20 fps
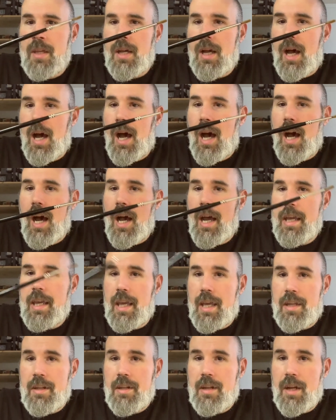I
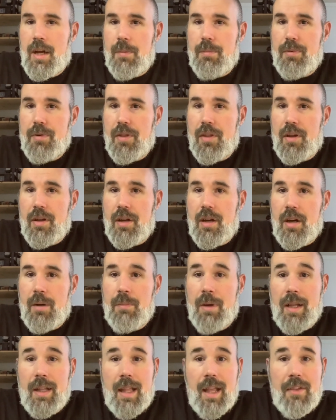ended up, on
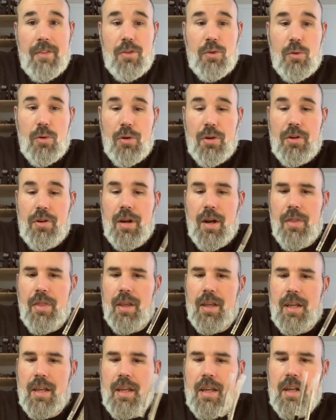my last order, I
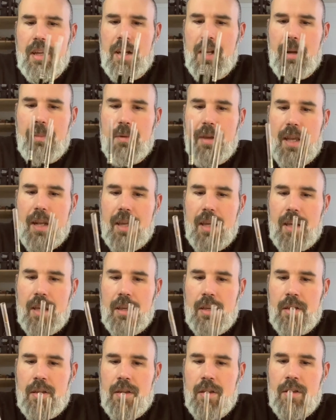think I ended up
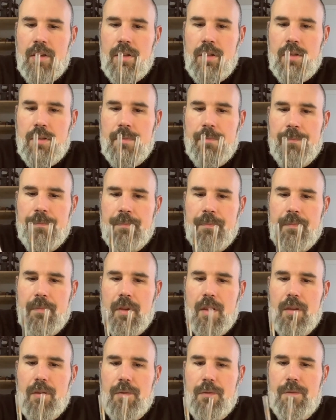getting
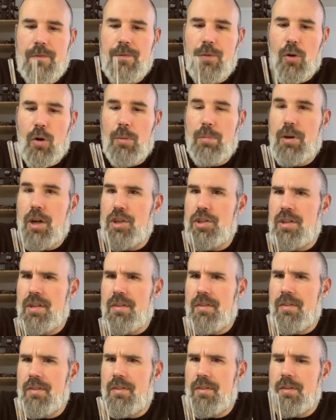4
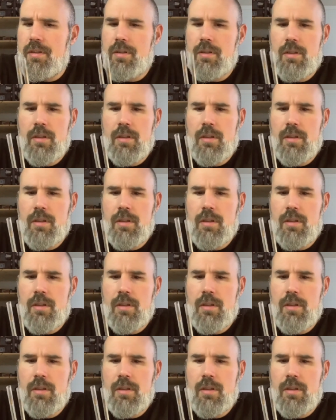brushes.